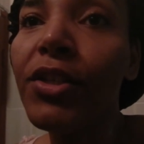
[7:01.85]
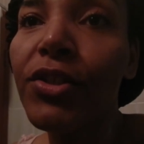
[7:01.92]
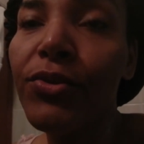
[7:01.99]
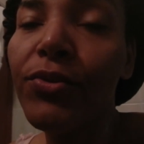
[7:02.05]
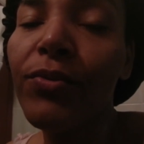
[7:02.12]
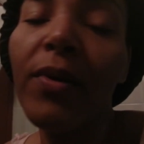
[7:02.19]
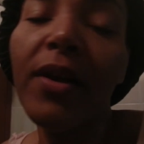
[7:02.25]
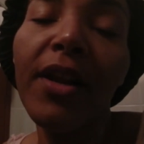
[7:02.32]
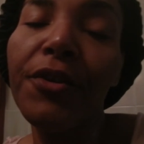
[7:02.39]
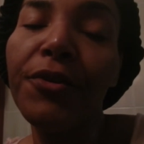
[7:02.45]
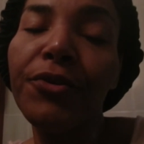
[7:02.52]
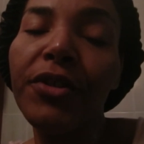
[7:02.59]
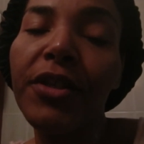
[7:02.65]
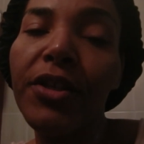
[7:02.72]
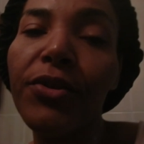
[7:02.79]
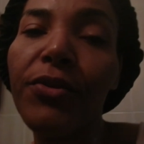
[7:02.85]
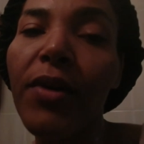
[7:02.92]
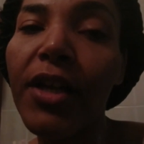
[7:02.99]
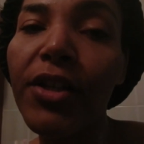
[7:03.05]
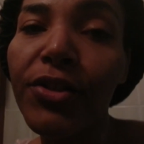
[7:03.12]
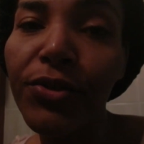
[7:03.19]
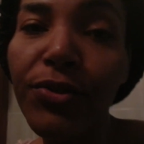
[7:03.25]
do what I usually do.
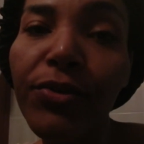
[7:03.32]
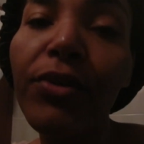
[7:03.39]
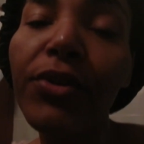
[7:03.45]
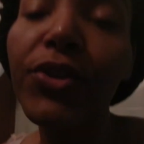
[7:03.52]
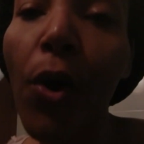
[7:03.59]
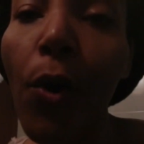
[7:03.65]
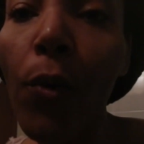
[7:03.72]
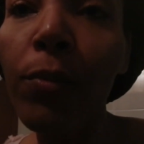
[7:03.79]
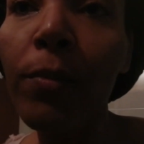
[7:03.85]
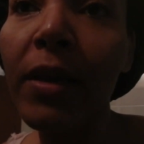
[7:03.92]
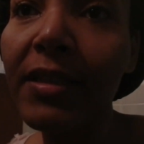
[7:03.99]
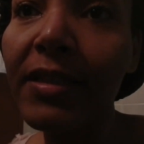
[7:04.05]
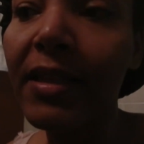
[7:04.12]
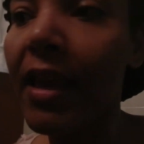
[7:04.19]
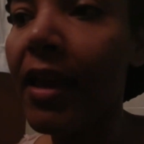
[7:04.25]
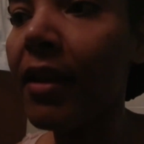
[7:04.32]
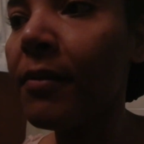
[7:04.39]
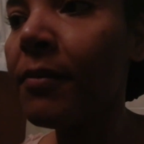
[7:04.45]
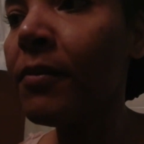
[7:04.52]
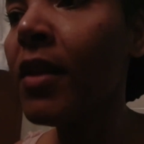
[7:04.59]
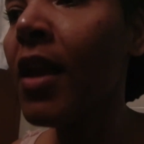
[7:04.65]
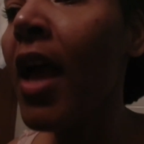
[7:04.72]
I do tone my
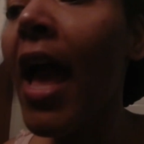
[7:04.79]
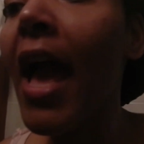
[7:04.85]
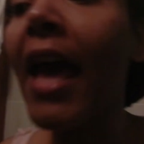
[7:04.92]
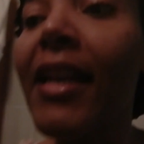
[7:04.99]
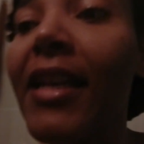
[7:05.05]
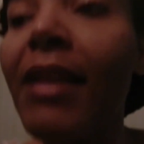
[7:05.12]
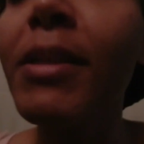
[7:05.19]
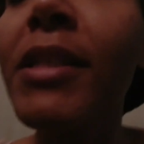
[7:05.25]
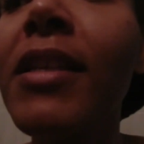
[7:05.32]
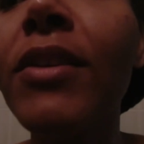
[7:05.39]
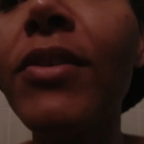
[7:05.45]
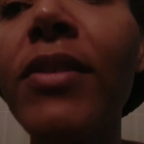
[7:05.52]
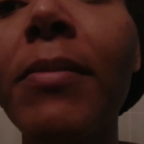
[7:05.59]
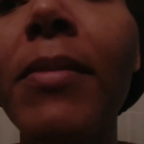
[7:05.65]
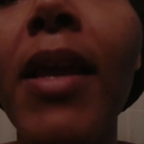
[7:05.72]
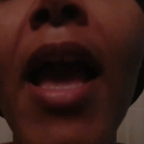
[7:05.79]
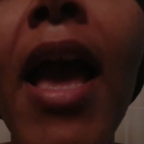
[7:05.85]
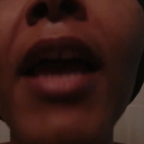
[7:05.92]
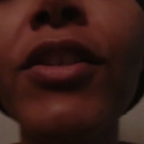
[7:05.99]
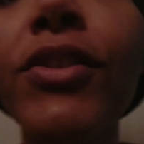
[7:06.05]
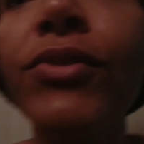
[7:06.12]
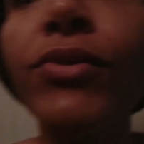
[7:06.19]
skin. And let me tell you something. I do